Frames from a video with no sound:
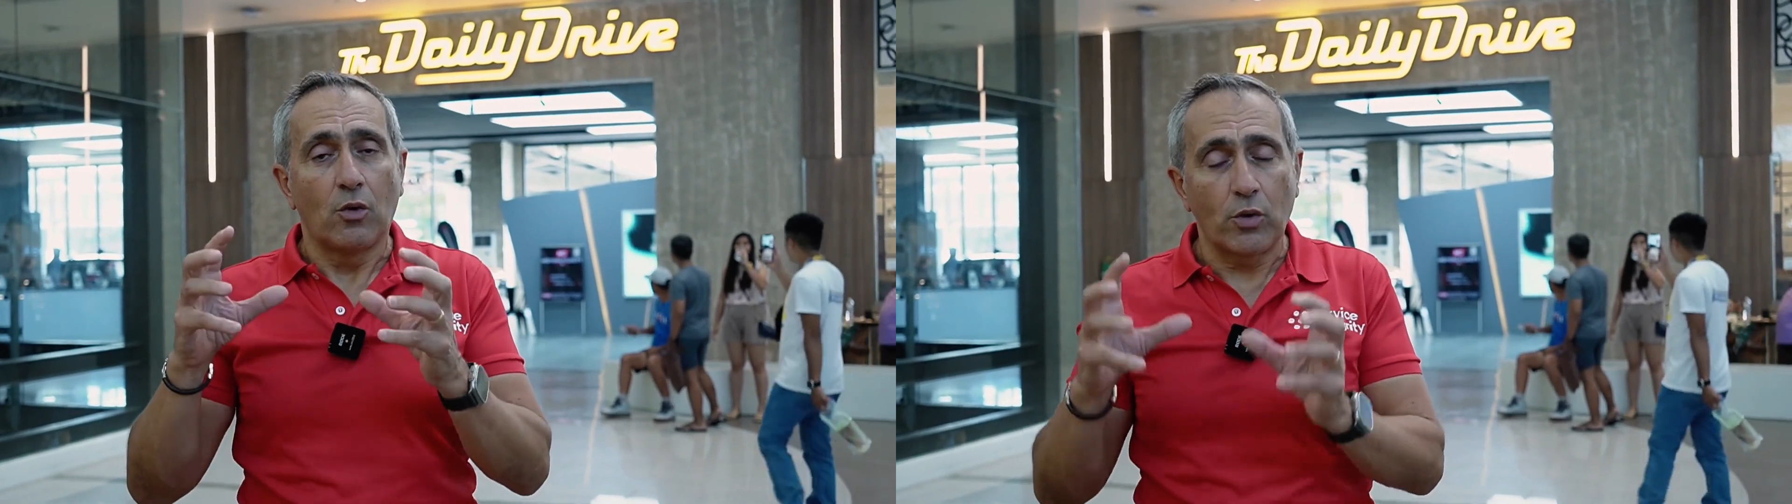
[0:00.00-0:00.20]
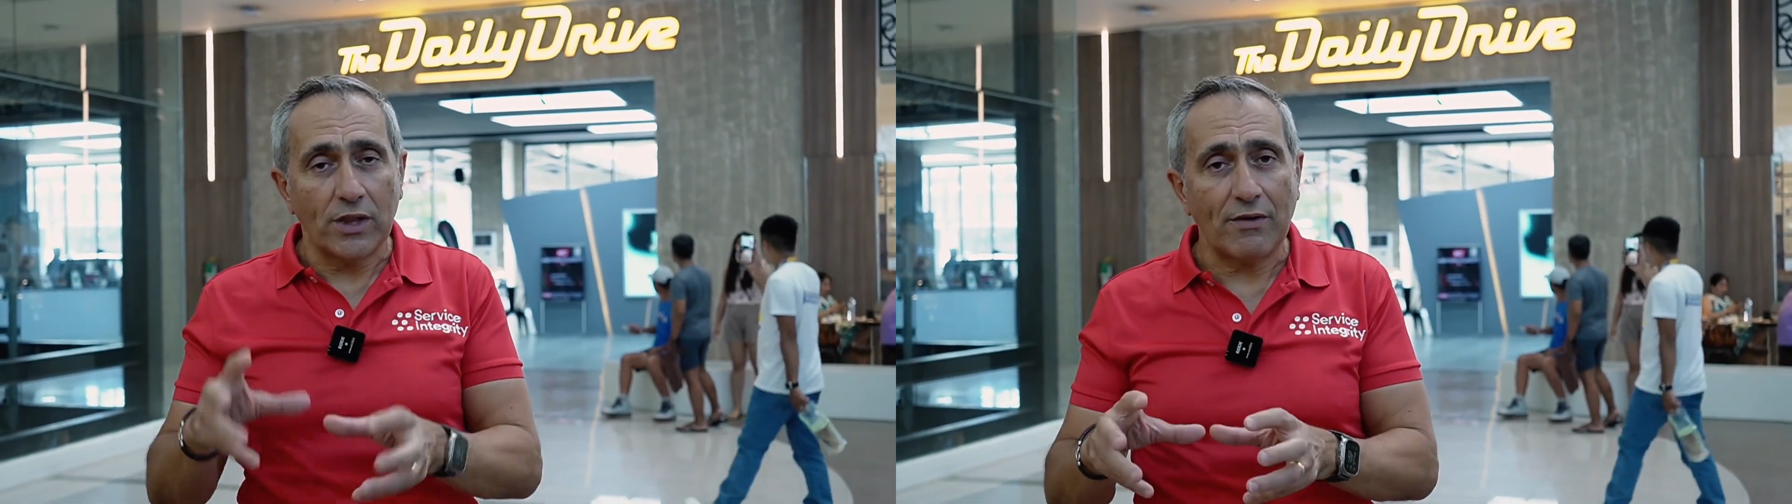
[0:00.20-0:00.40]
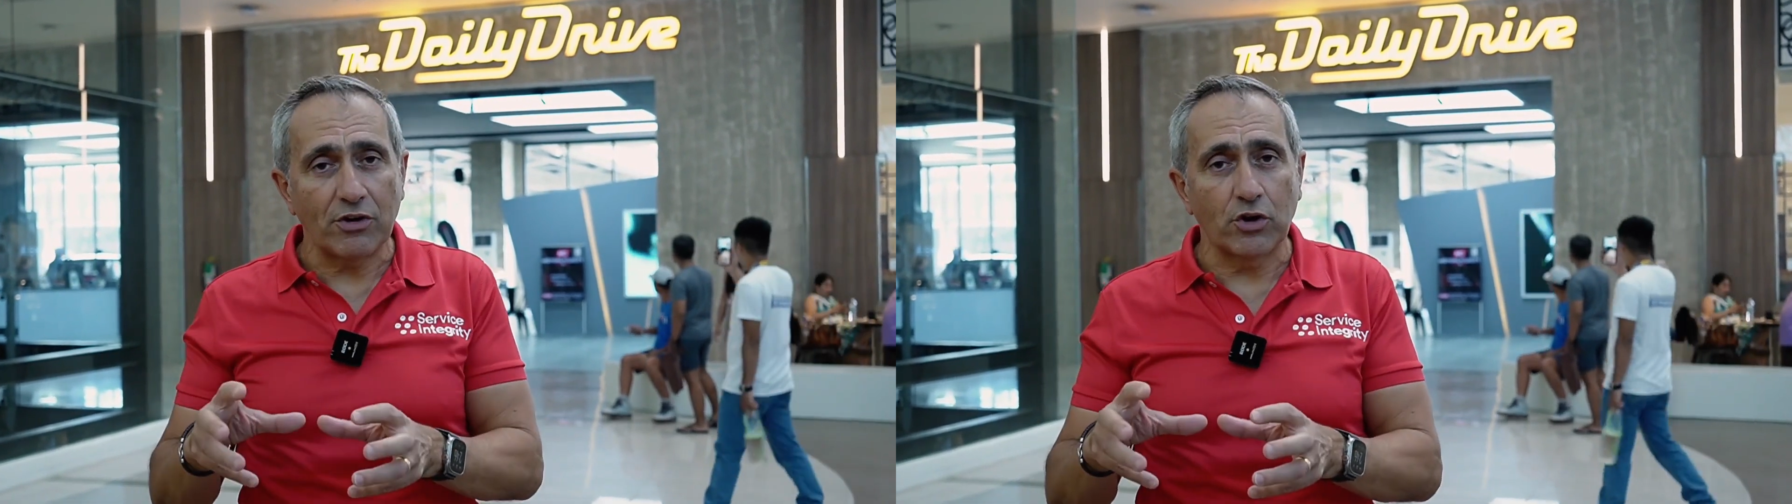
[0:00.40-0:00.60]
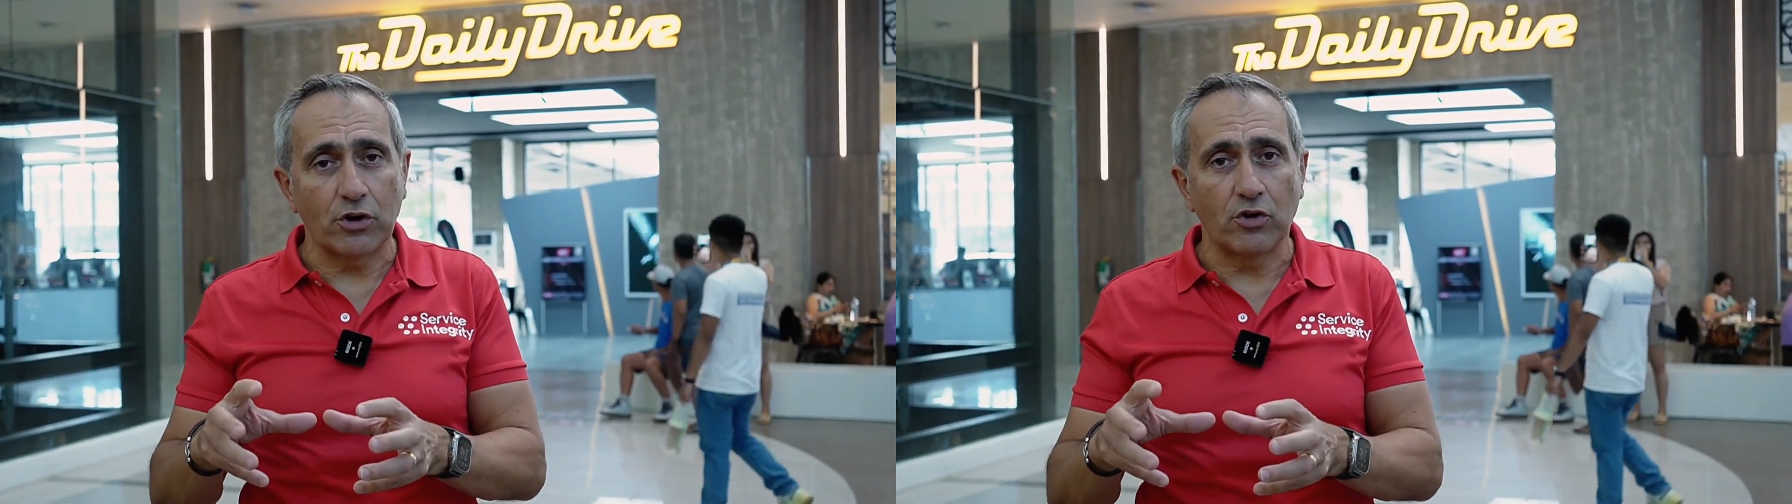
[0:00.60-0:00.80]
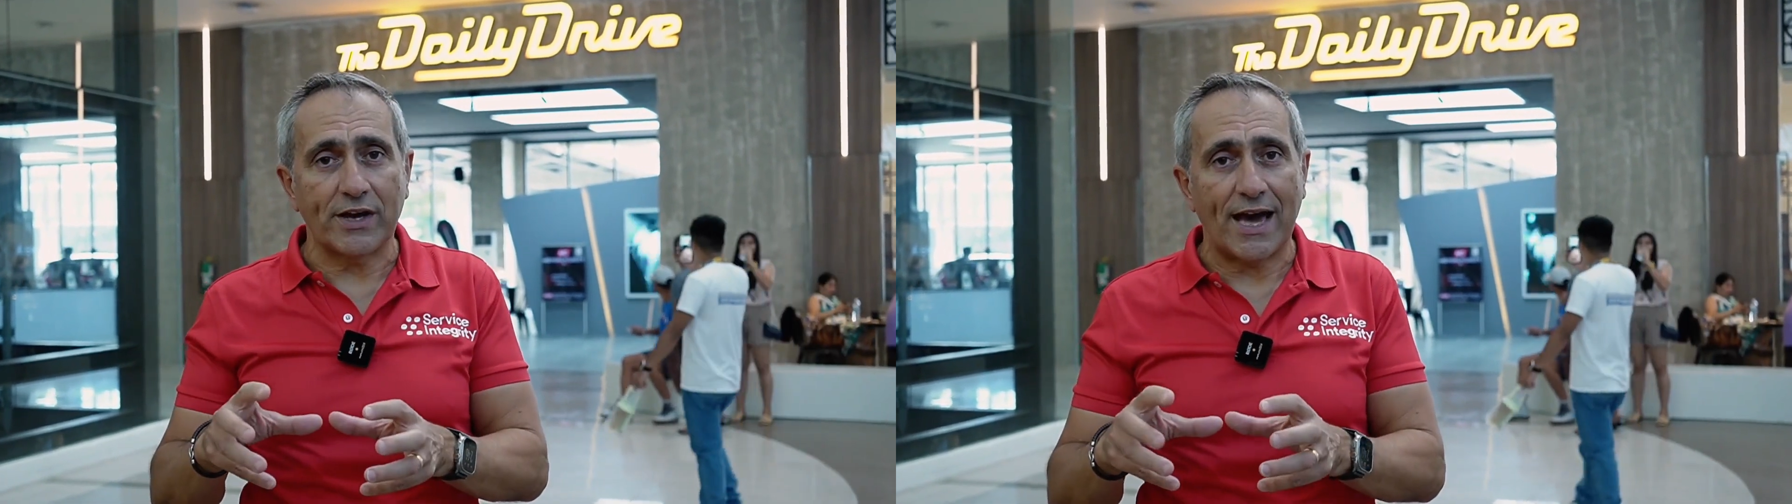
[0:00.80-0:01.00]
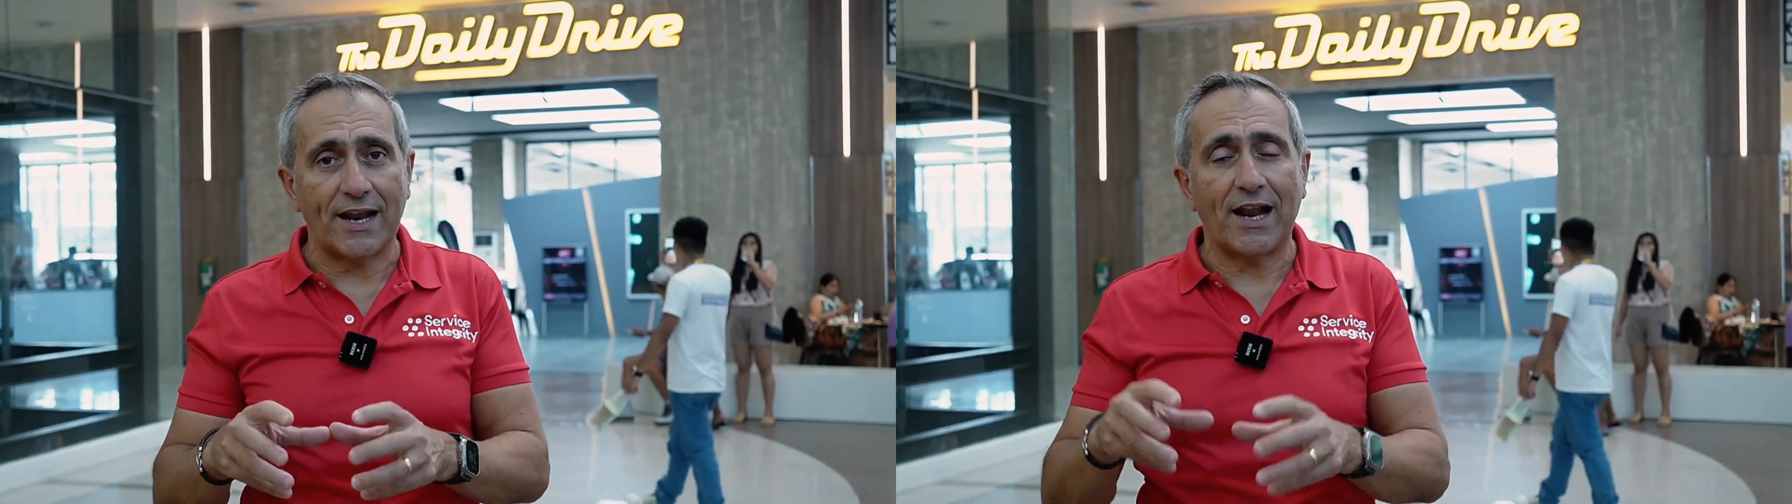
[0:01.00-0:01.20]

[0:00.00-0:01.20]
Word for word: We'll have a good look at it